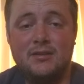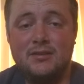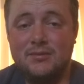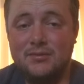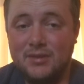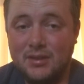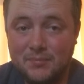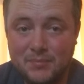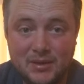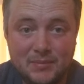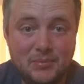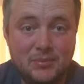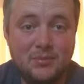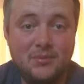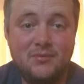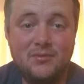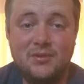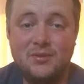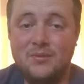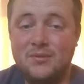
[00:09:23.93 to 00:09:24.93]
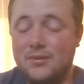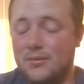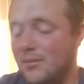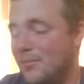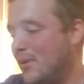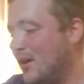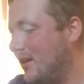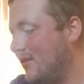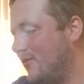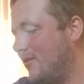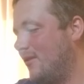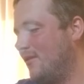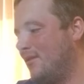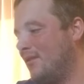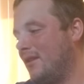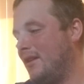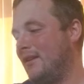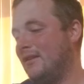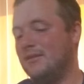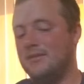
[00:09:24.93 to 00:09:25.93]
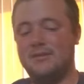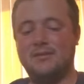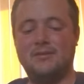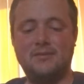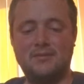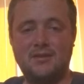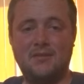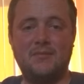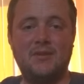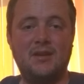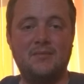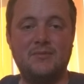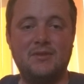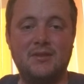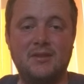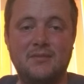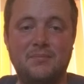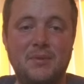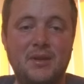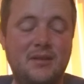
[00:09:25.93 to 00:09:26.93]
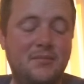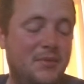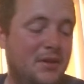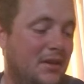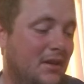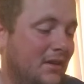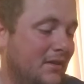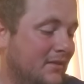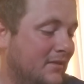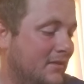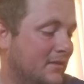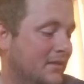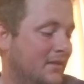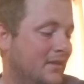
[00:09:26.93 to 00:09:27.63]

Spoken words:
She was like, people were rude. You were by far the nicest. Sometimes it does pay to be nice.